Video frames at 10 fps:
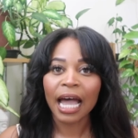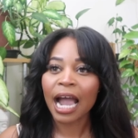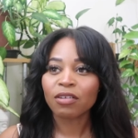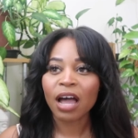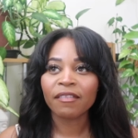
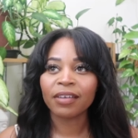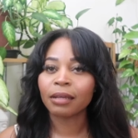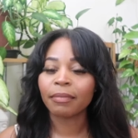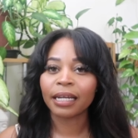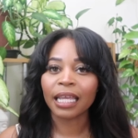I don't have
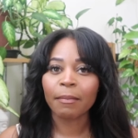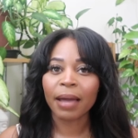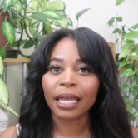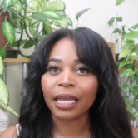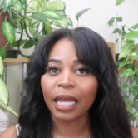anybody in
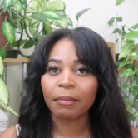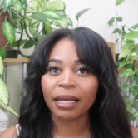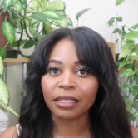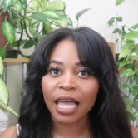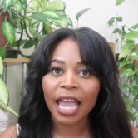
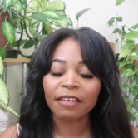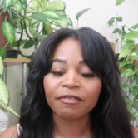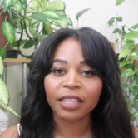my life.